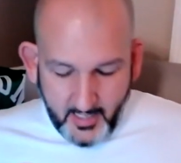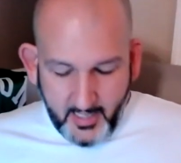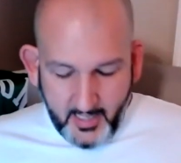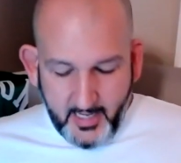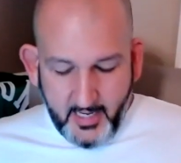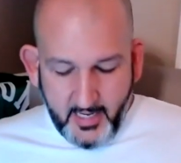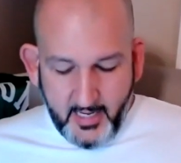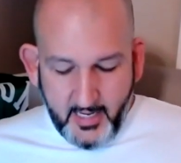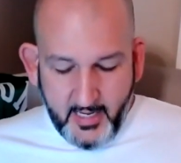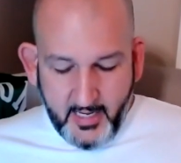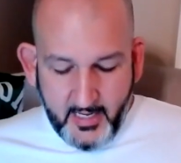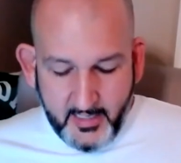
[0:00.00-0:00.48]

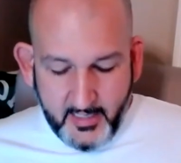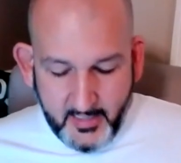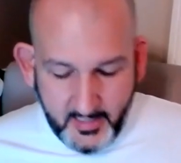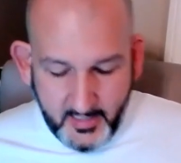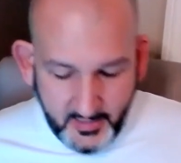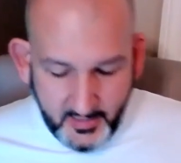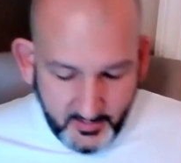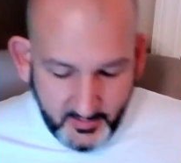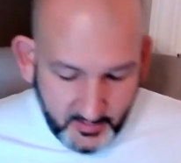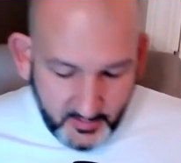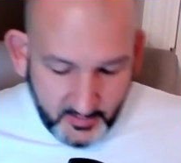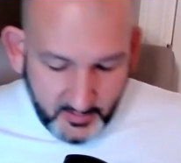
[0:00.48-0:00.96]
And,
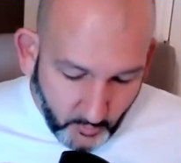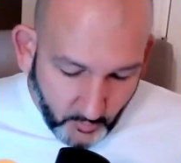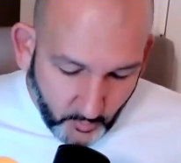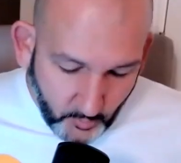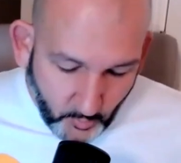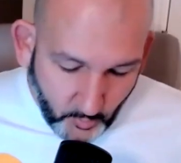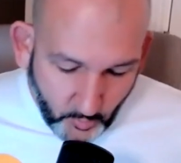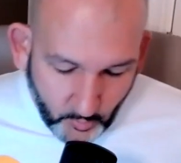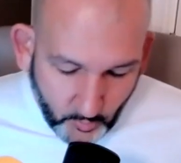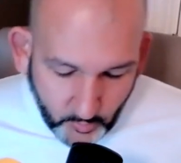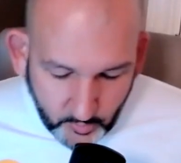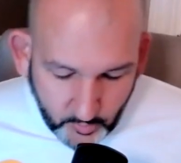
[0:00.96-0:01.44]
you know,
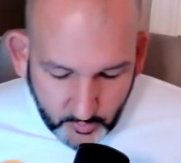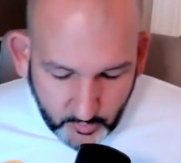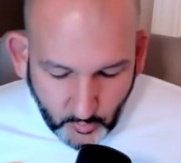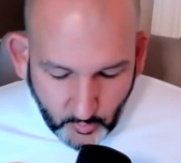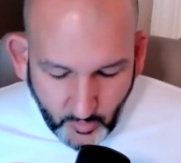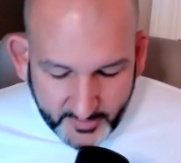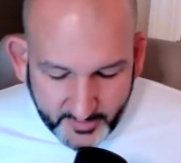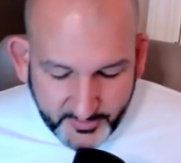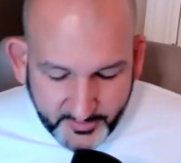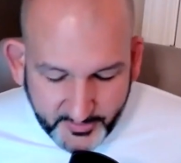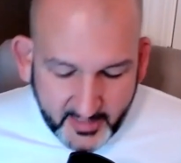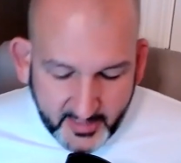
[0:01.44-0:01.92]

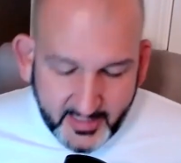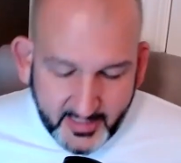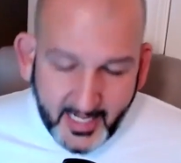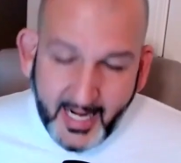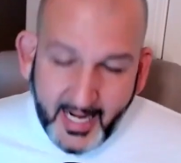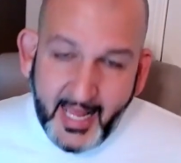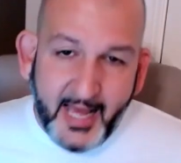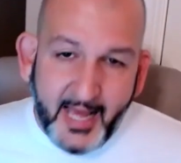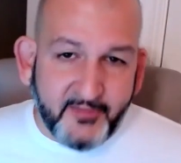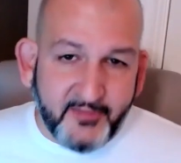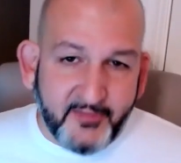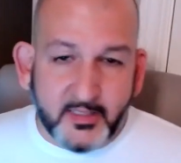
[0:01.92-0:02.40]
one thing that
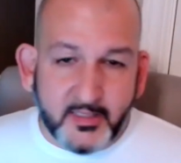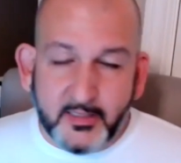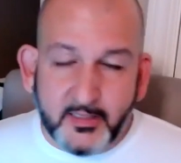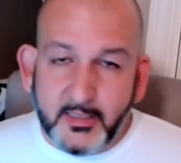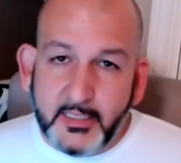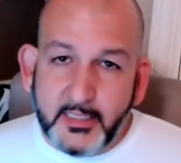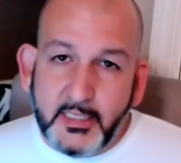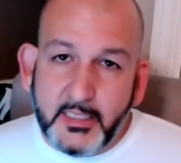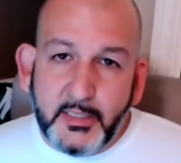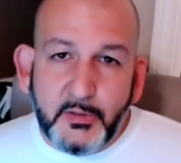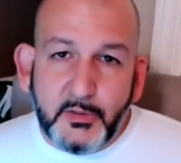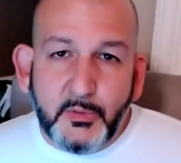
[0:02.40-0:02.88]
I have
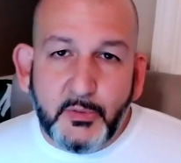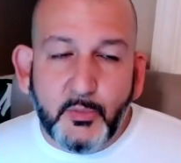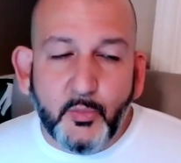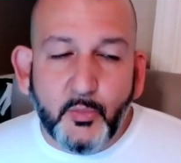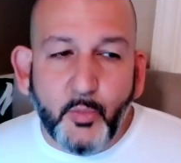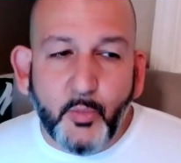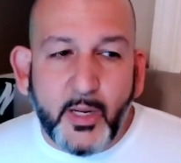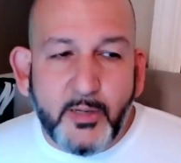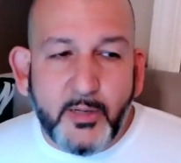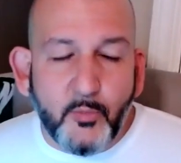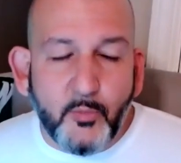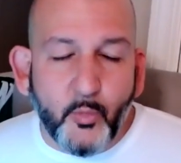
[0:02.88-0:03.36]
to,
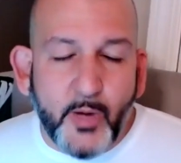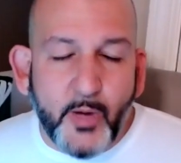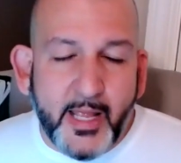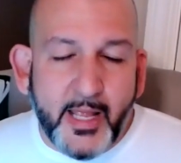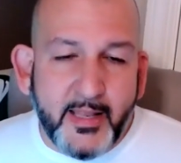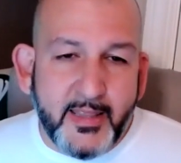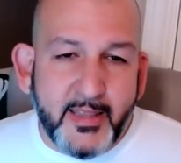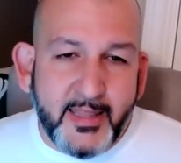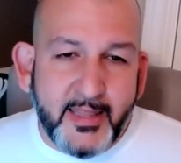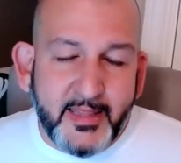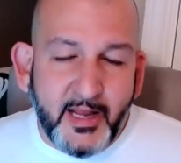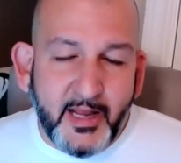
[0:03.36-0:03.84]

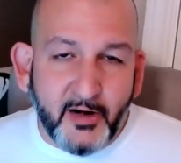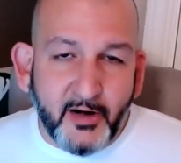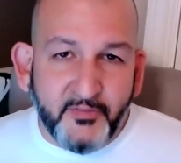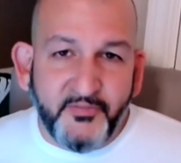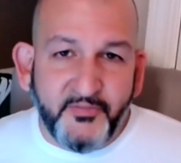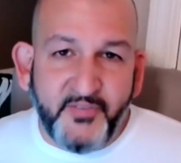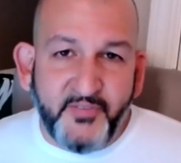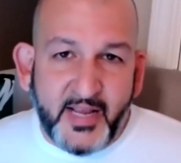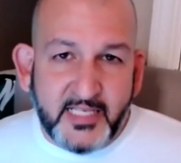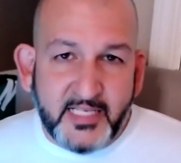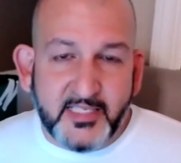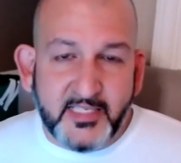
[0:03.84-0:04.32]
when they're
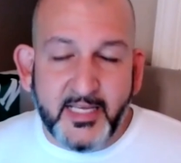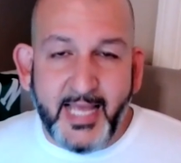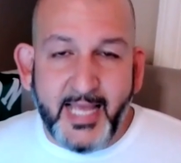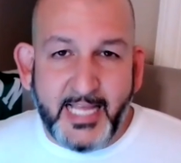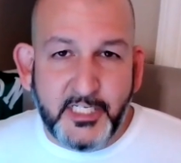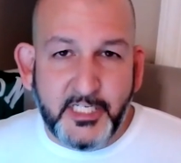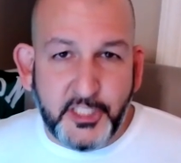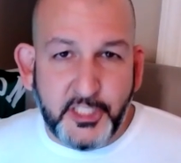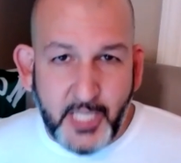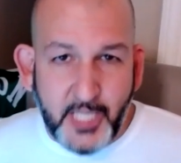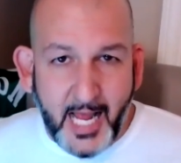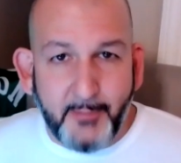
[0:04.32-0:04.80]
facing
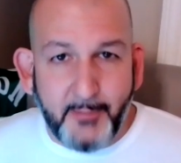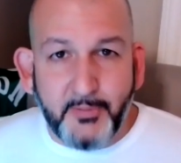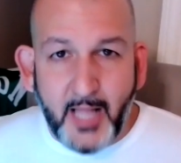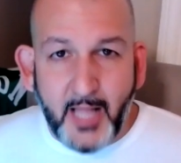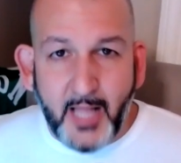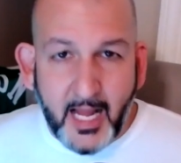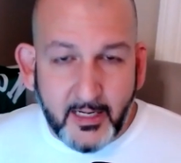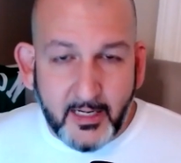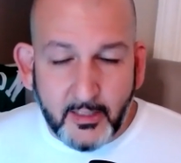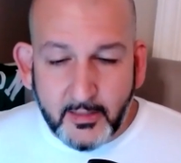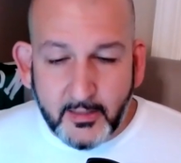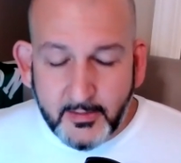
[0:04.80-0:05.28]
a shot
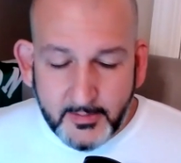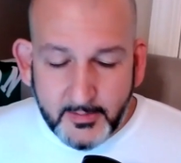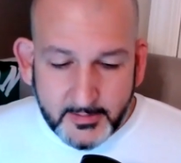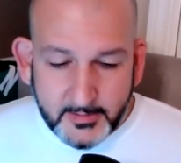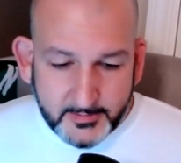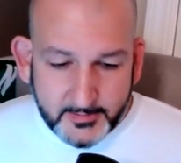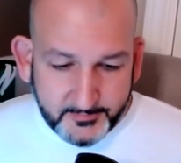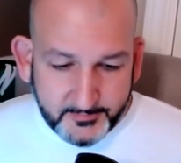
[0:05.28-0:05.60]
blocker